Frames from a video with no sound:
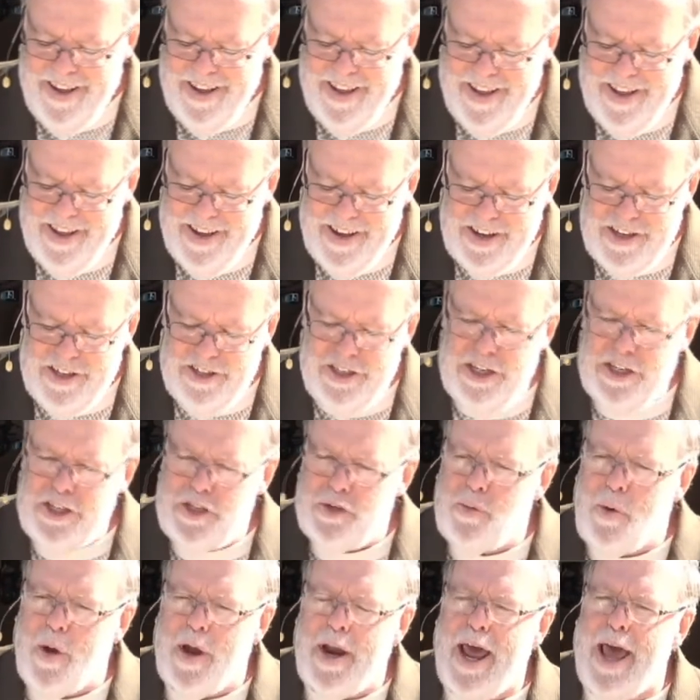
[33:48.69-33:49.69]
because this is
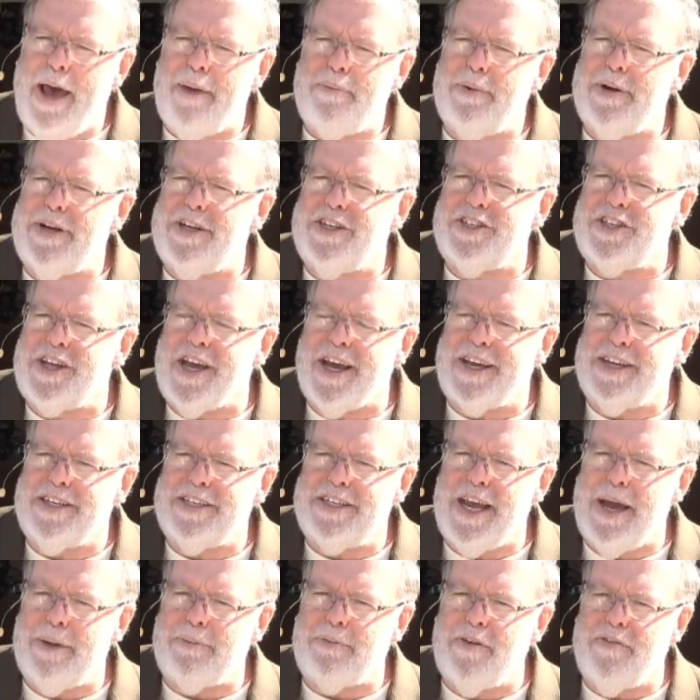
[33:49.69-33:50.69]
what happened in second
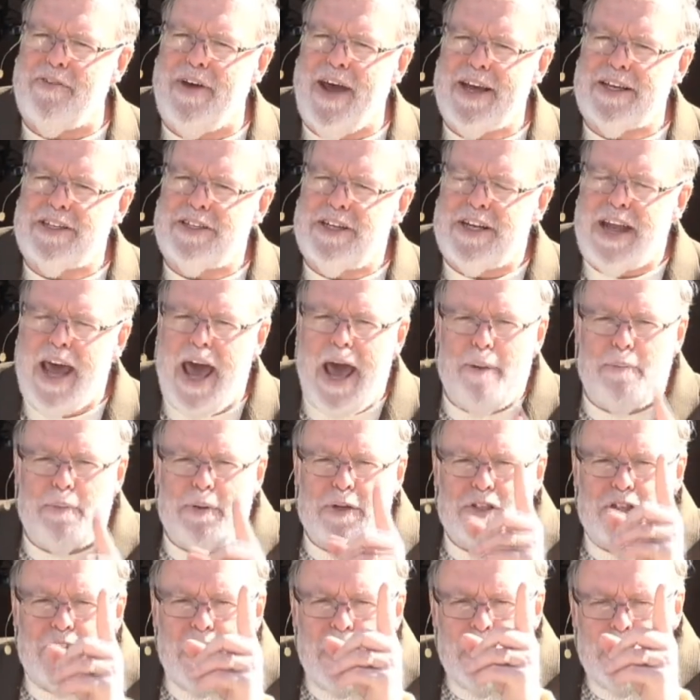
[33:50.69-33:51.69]
chapter of Acts, and it
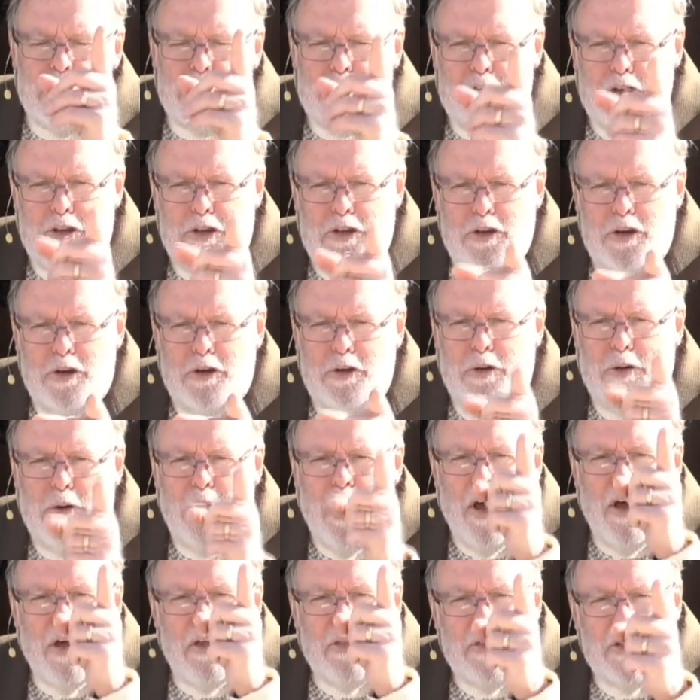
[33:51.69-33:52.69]
happens to you
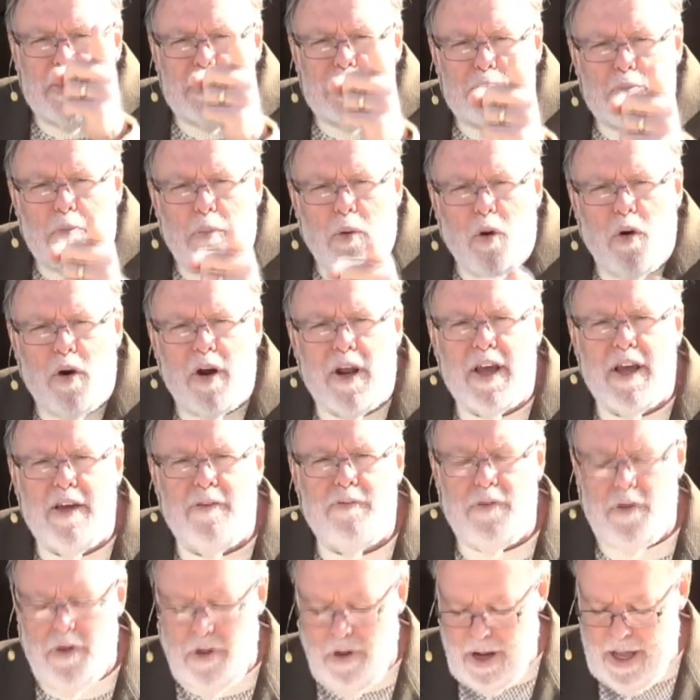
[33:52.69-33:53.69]
this morning
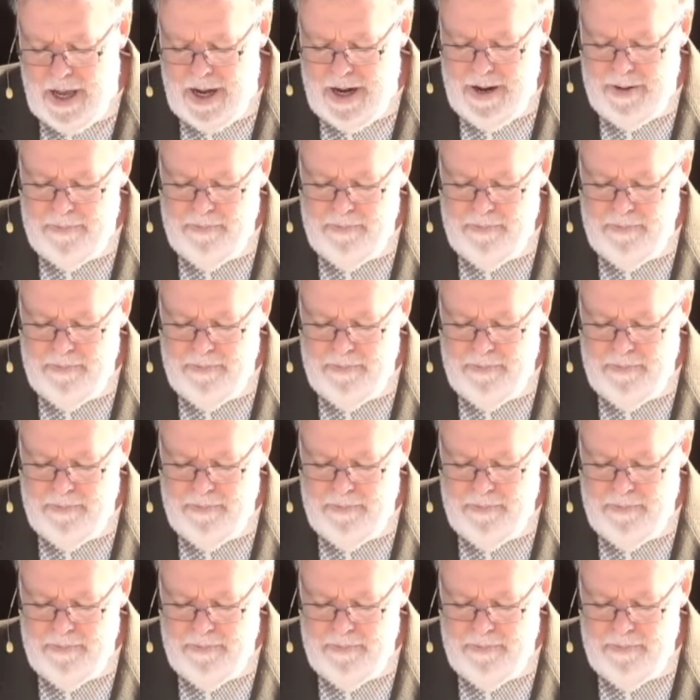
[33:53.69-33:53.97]
if you'll let it.